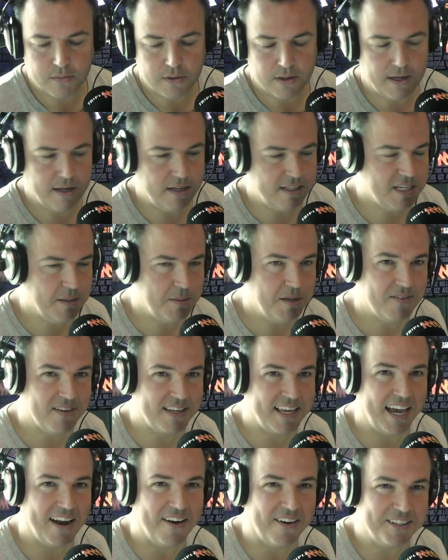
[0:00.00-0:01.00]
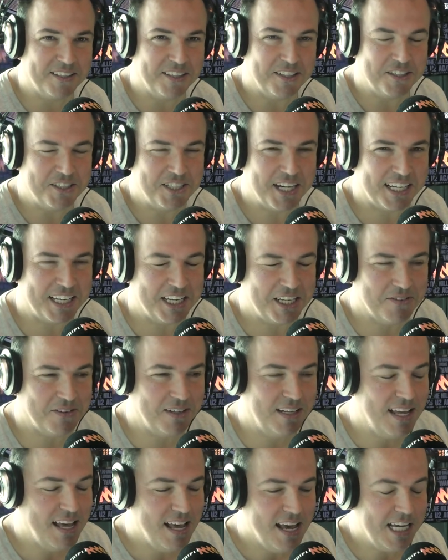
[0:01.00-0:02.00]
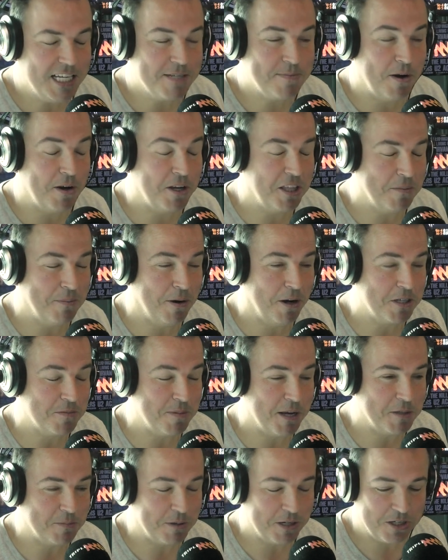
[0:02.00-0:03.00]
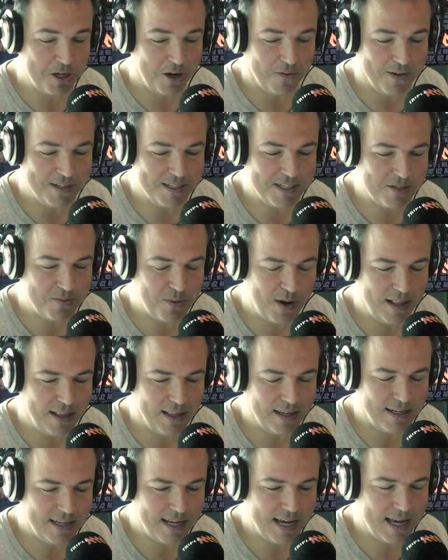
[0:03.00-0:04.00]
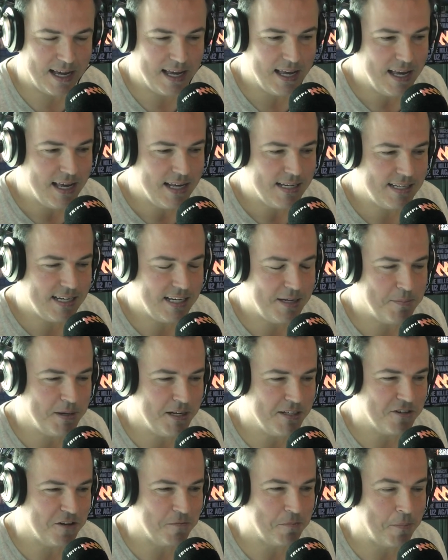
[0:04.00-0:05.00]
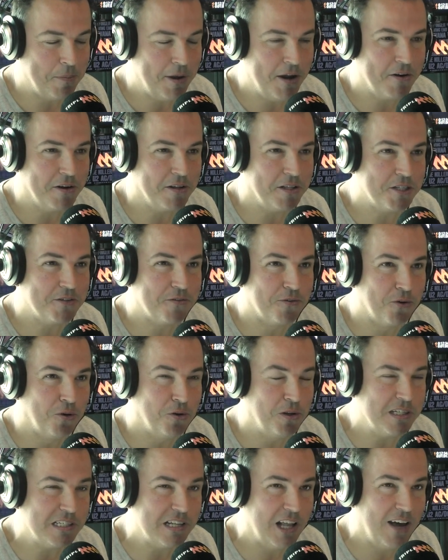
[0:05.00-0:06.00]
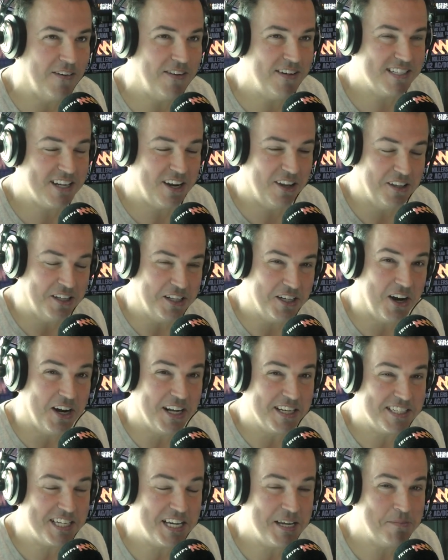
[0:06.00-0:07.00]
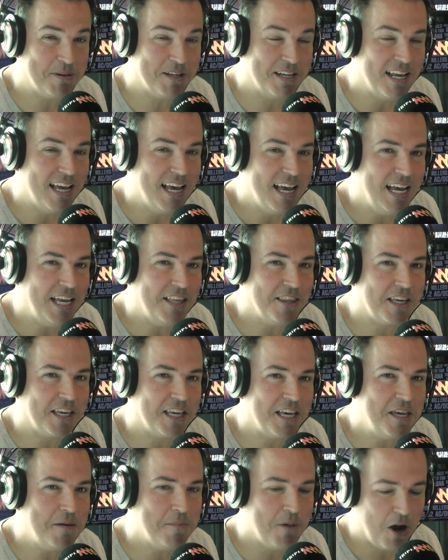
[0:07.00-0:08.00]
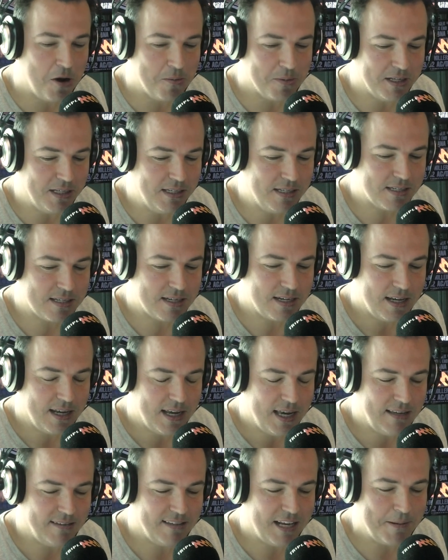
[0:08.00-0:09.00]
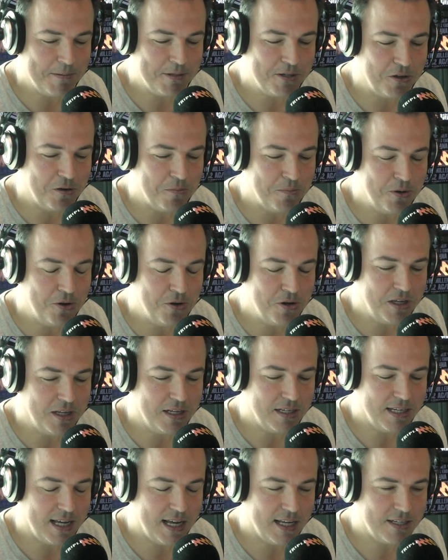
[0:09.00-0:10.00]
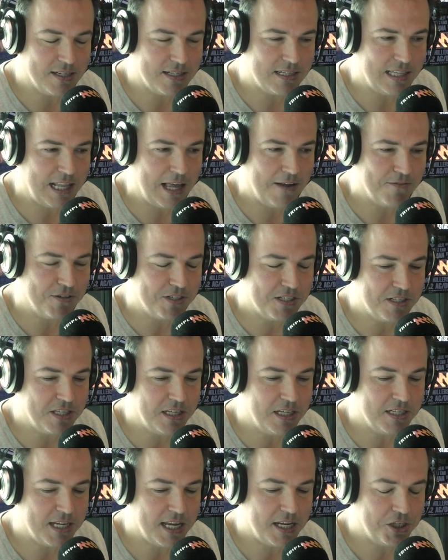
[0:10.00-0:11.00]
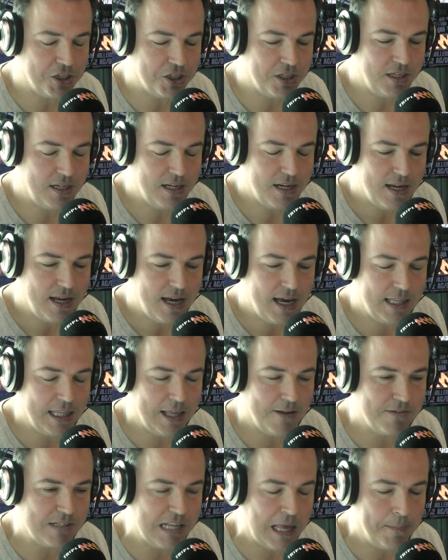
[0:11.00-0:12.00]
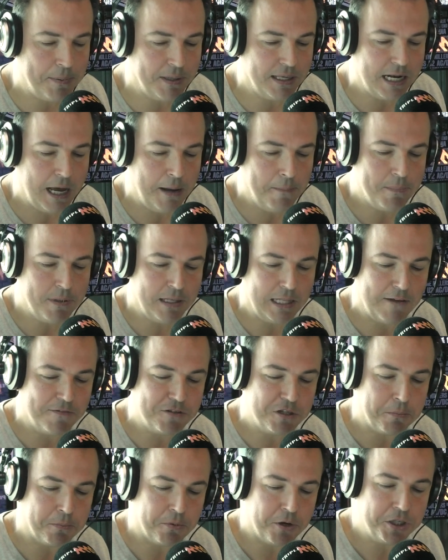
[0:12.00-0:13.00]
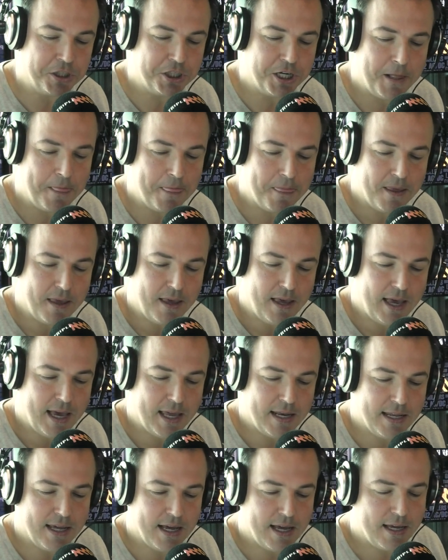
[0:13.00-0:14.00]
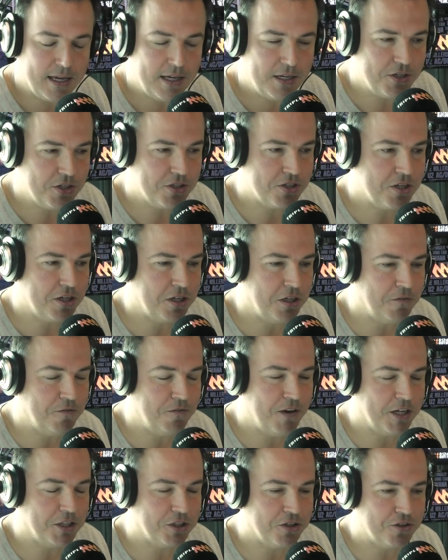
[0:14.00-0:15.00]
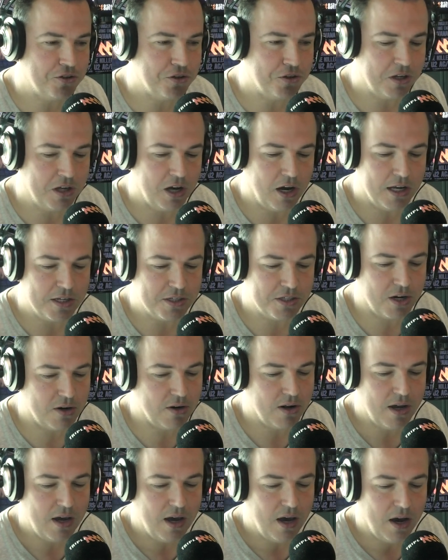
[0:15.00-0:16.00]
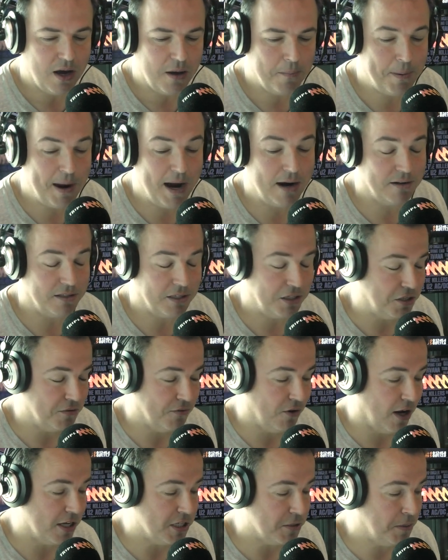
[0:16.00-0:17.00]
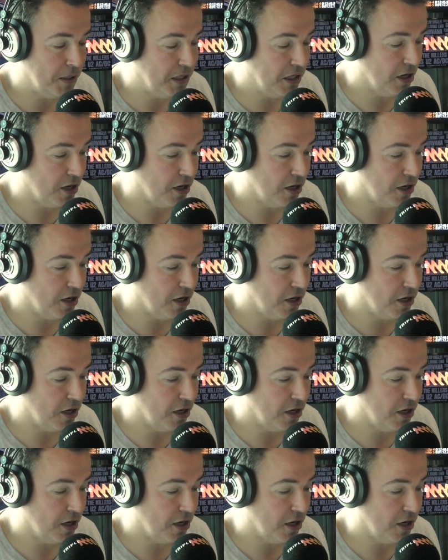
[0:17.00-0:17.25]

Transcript: He's a bit of a character, Jack Ginnivan. He spoke in the post-match press conference as well and said he'd been sort of preparing this for all his life. He's only 19, but in the key moments, he's an absolute beauty and just loves the attention and loves lapping it up and loves the pressure. And he's just an infectious sort of guy. So apparently he divides opinion.